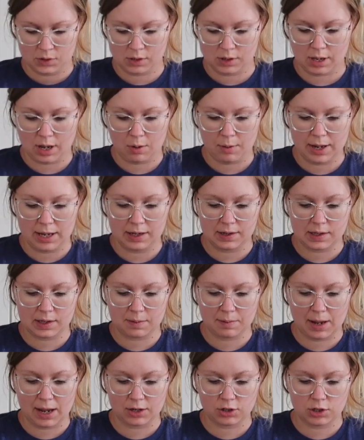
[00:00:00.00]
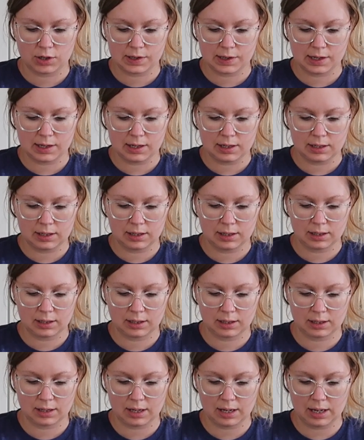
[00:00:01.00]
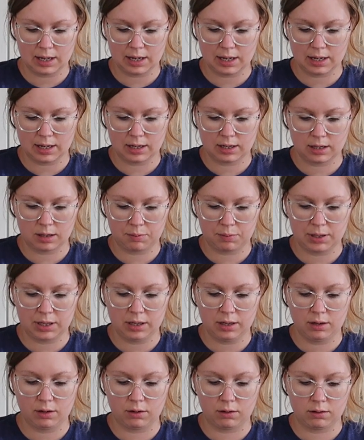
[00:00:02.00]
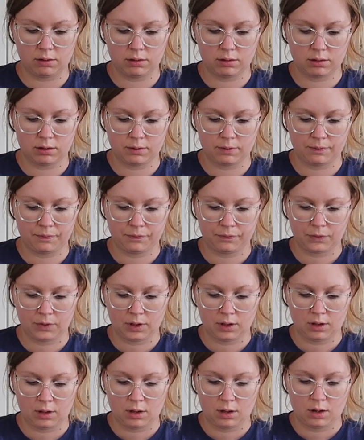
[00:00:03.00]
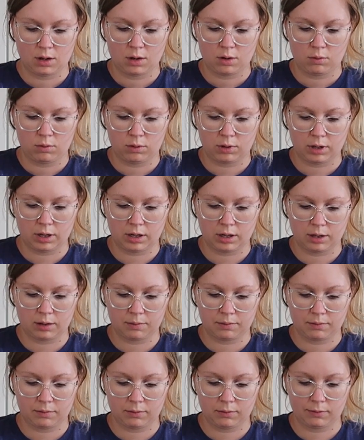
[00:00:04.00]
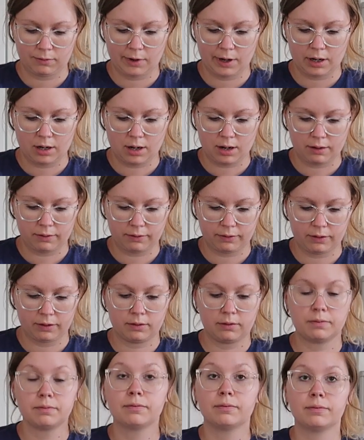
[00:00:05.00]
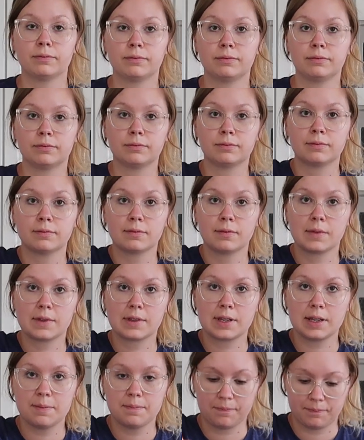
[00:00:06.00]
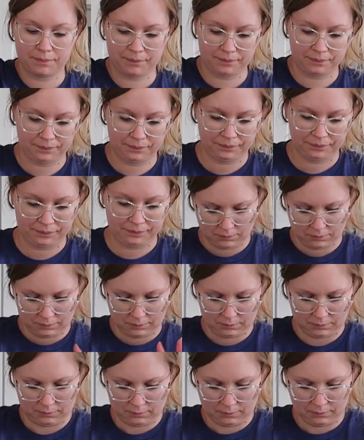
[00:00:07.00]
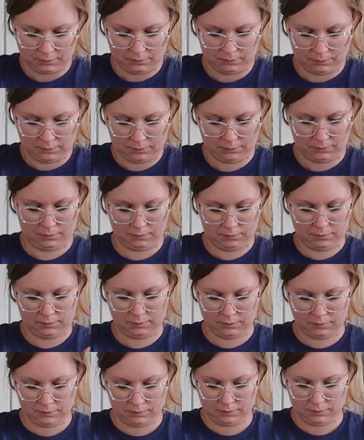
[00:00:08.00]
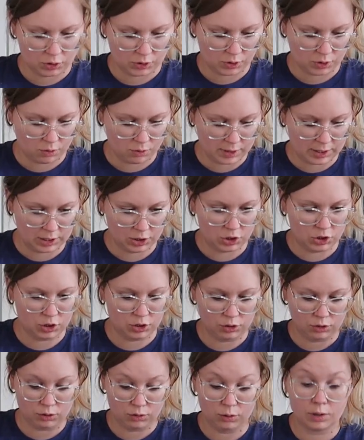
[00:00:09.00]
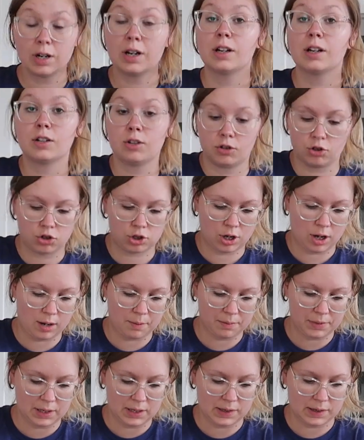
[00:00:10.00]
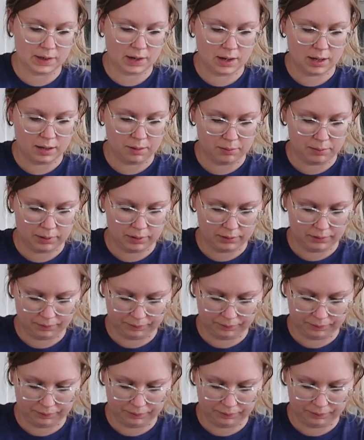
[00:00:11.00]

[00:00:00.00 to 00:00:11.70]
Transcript: So that way it smashes it and the peel will come right off. See? I'm just going to chop these up.